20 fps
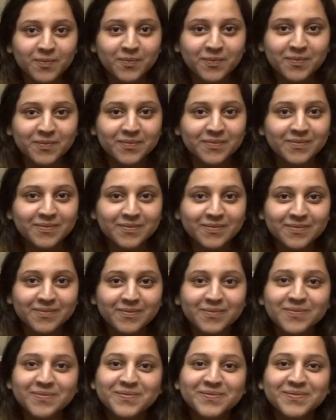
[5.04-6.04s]

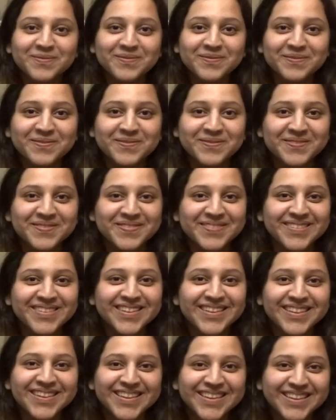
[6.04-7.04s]

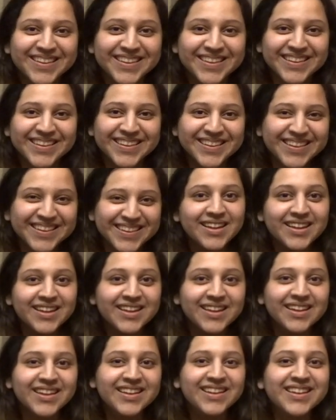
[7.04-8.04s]

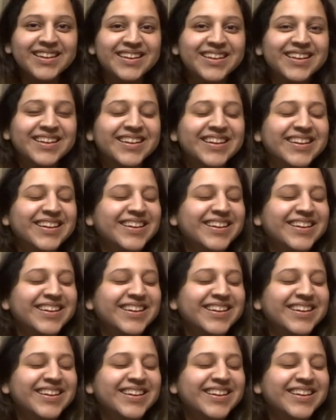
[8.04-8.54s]
(not speaking)